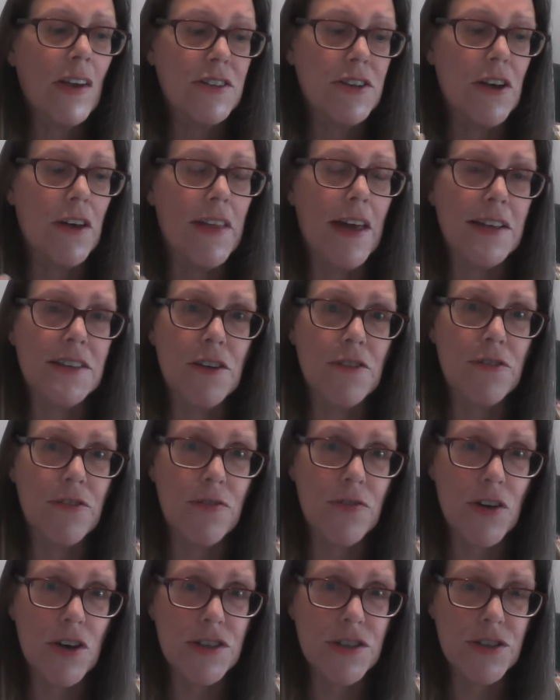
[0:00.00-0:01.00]
So that's the
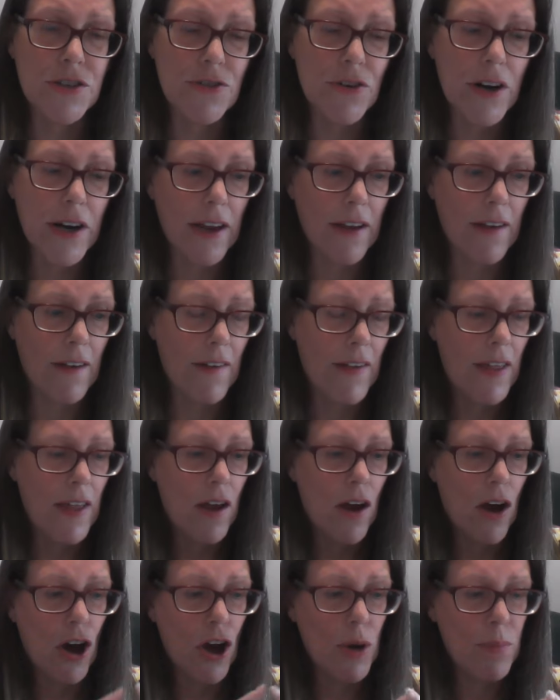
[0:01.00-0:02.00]
first three
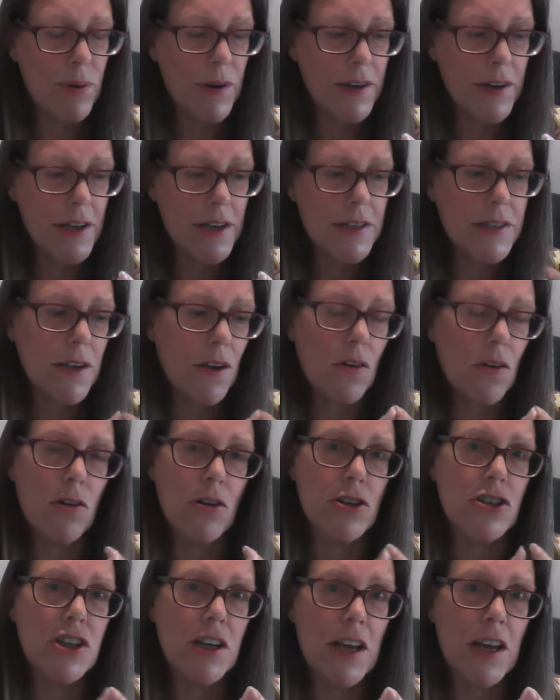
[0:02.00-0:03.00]
openness,
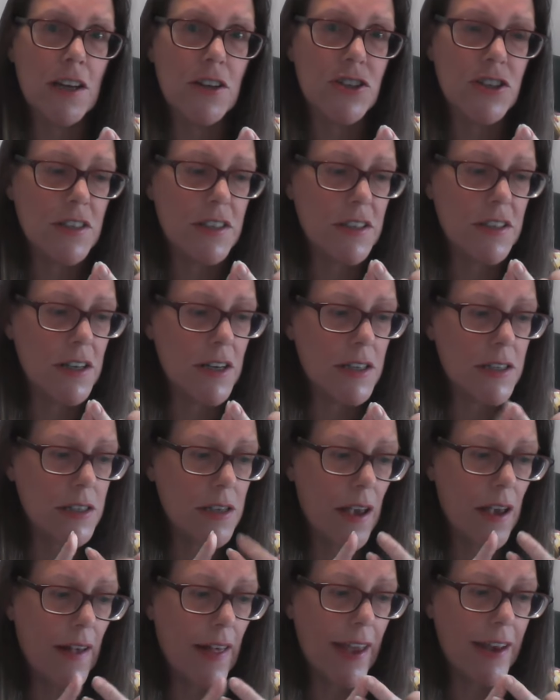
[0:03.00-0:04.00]

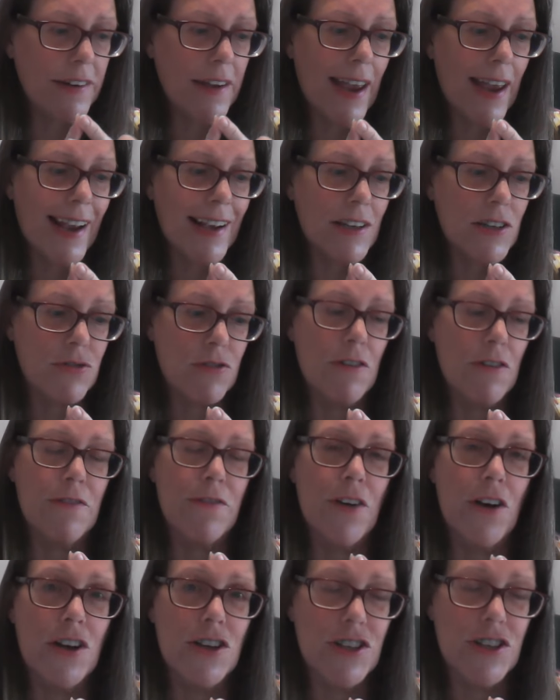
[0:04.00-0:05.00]
conscientiousness, and
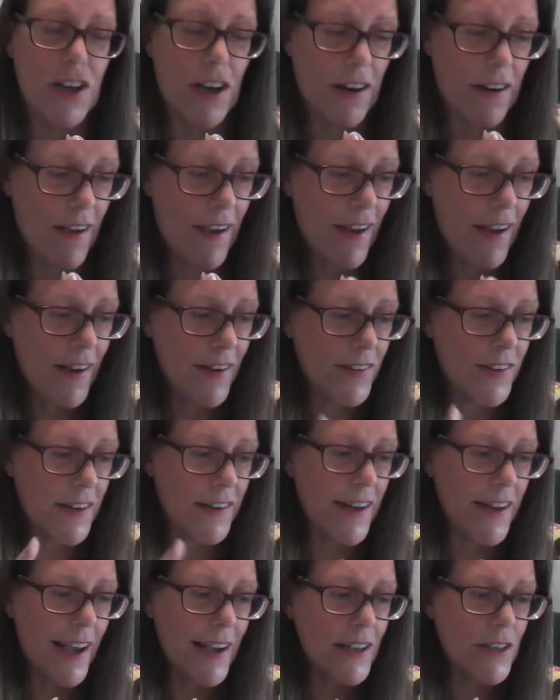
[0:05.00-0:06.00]
extroversion. The
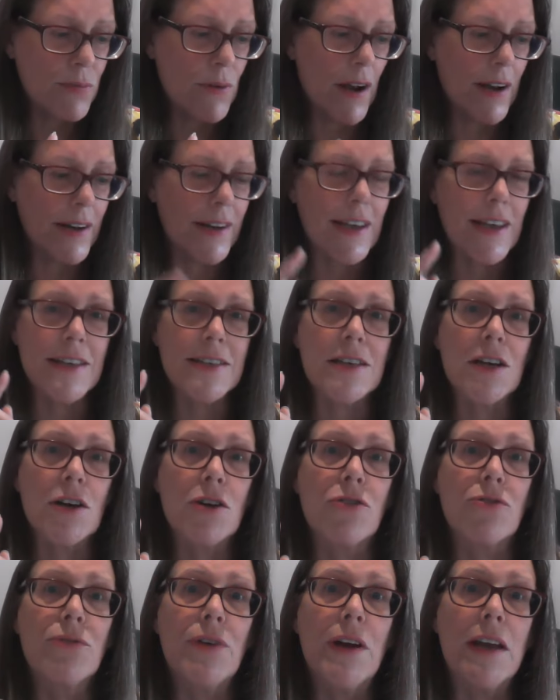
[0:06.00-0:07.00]
next one is
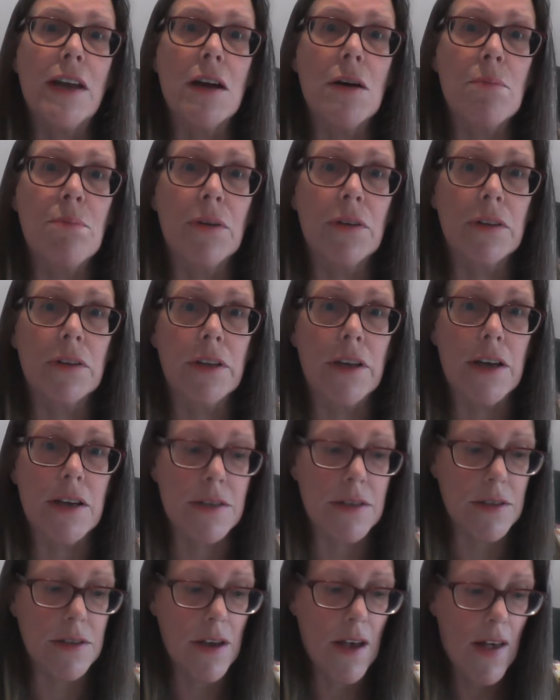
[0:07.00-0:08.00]

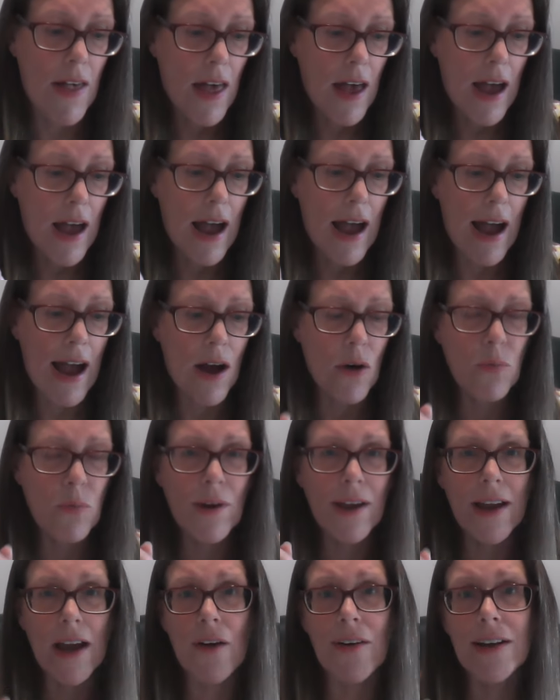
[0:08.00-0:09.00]
agreeableness. Are
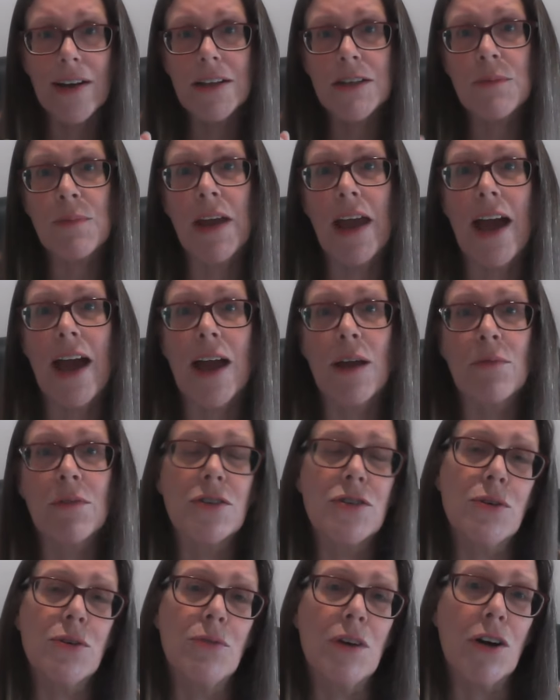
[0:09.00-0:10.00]
we going to be able
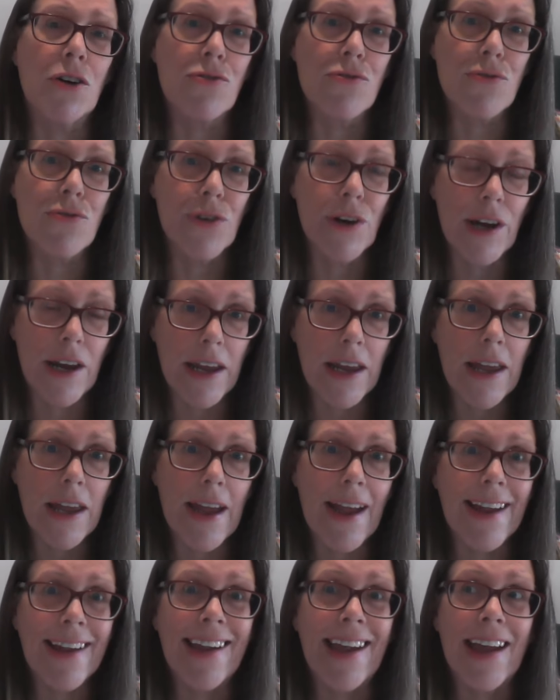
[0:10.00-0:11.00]
to agree
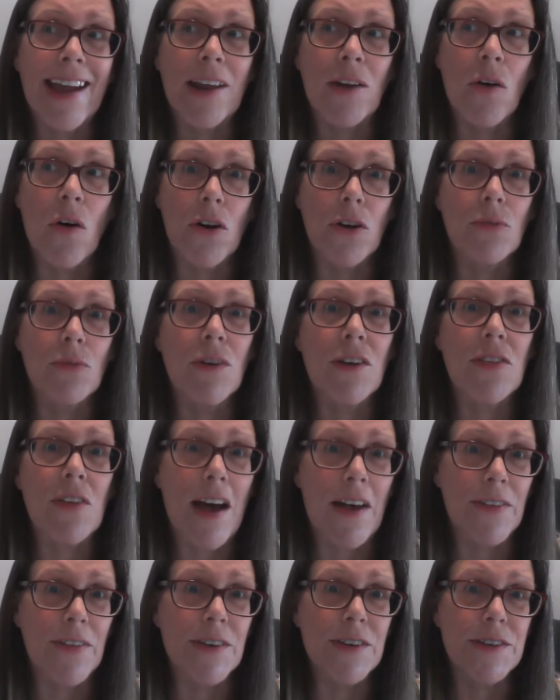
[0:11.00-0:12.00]
and get on with
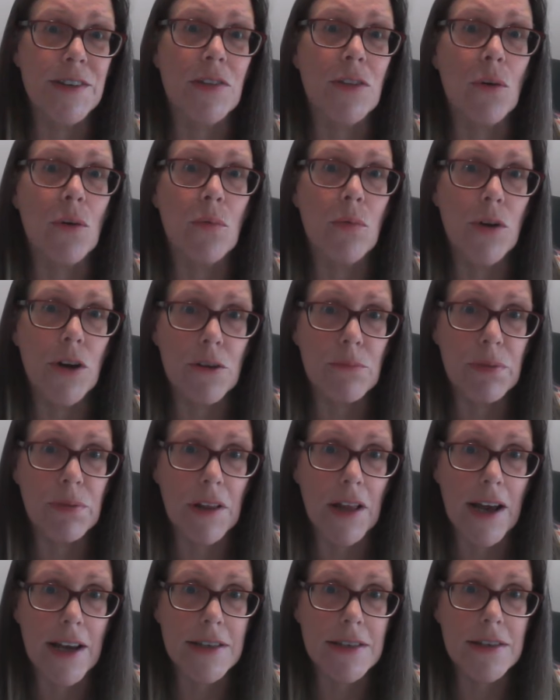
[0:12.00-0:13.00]
others in the
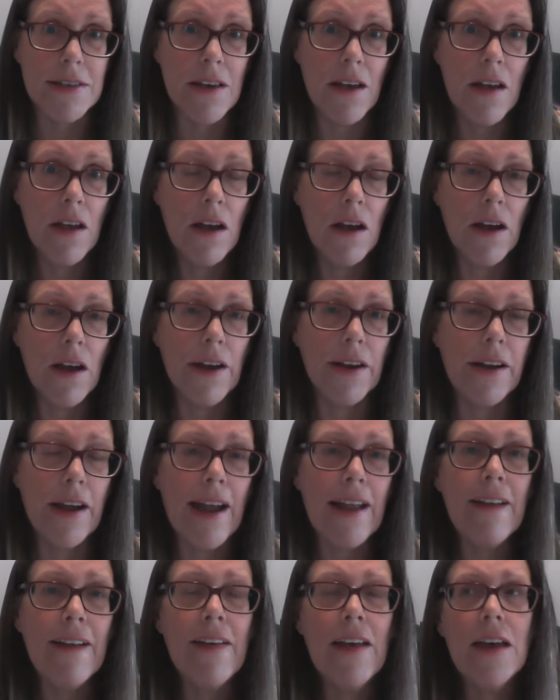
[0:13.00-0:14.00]
workplace?
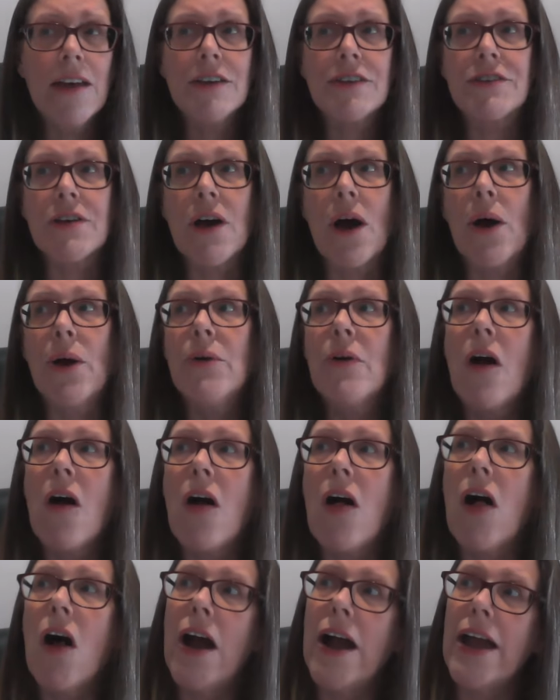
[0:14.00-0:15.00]
Okay, so
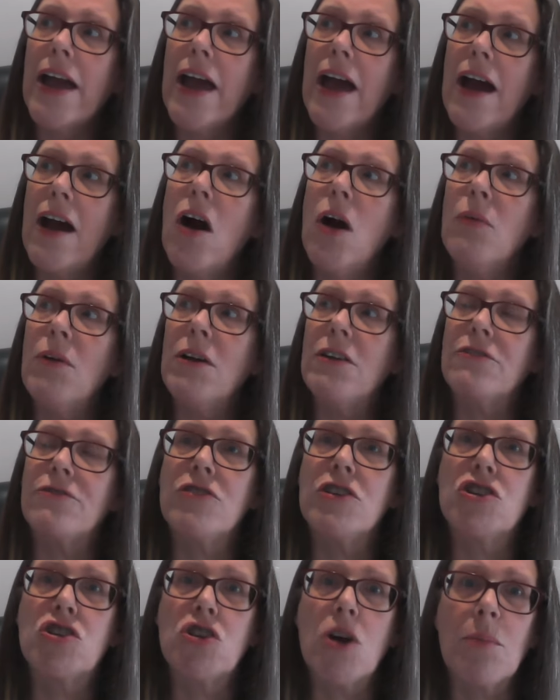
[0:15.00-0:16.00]
I, I went for
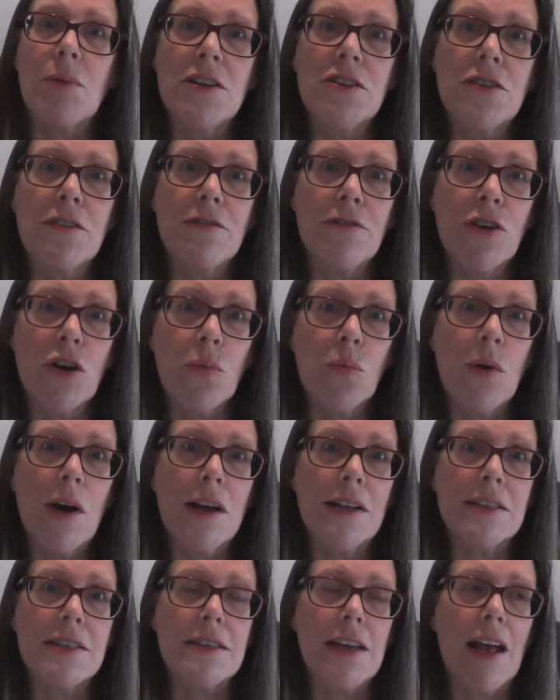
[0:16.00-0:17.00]
a job interview
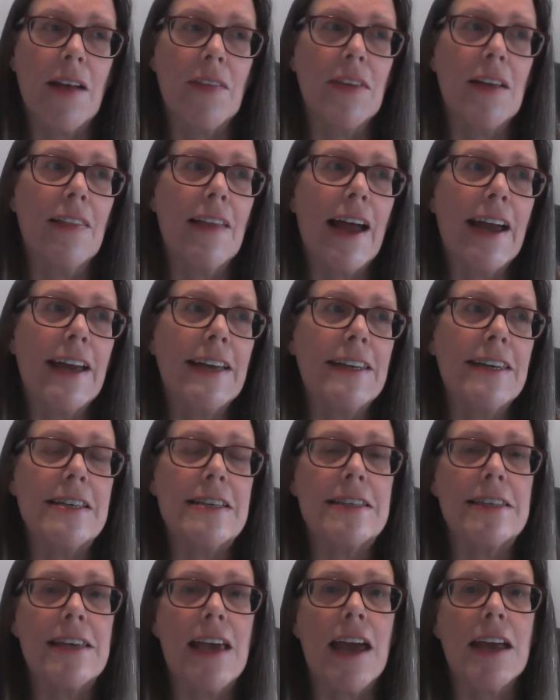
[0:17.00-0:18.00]
once and the lady
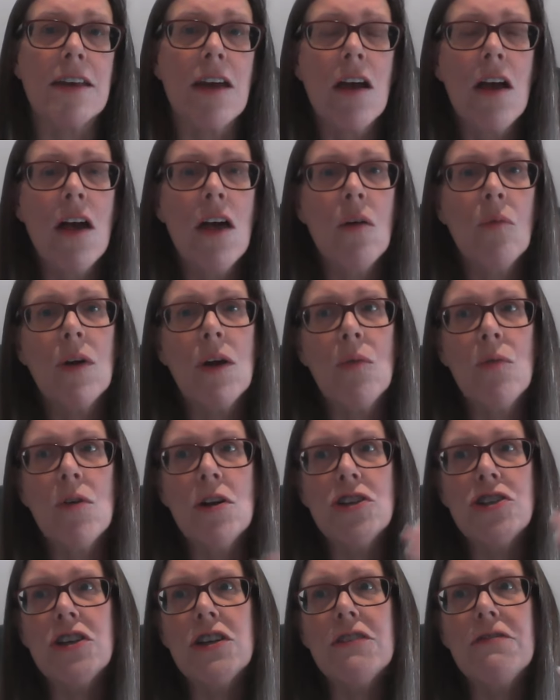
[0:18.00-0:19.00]
said, We
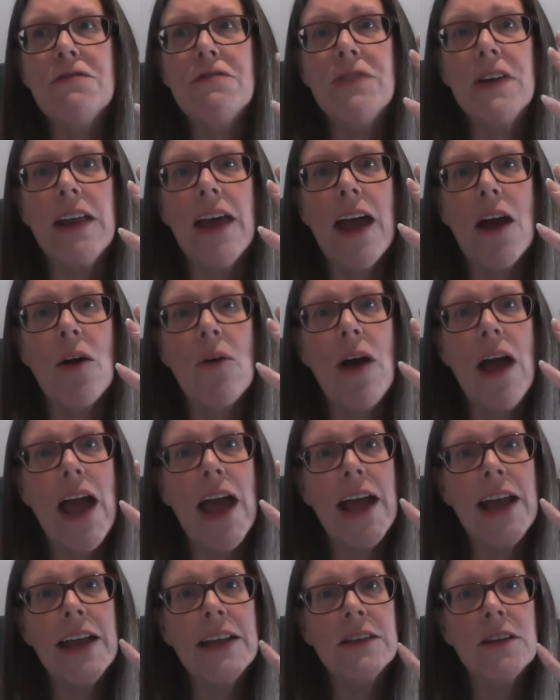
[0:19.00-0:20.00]
want you to fit our
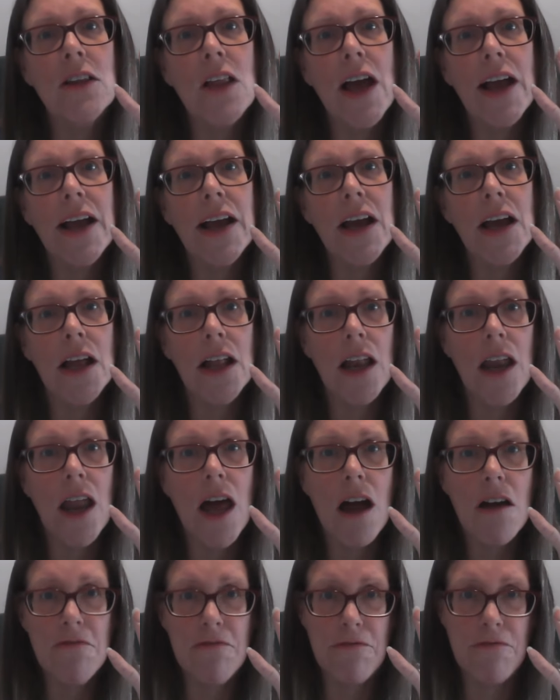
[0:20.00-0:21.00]
hand like a
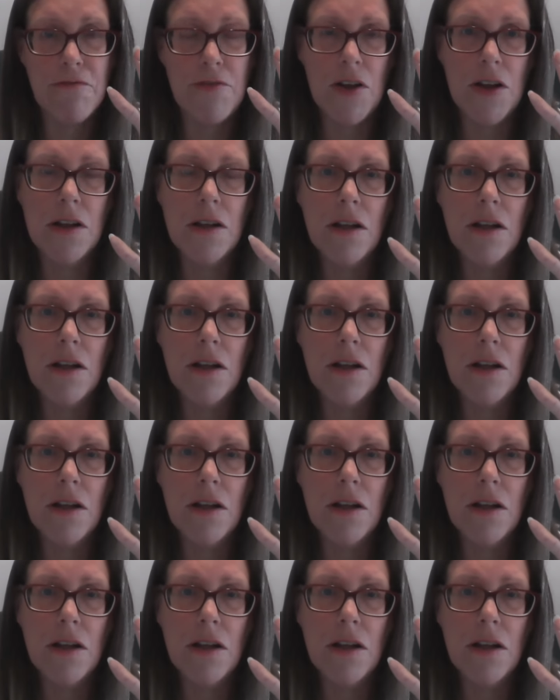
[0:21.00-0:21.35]
glove.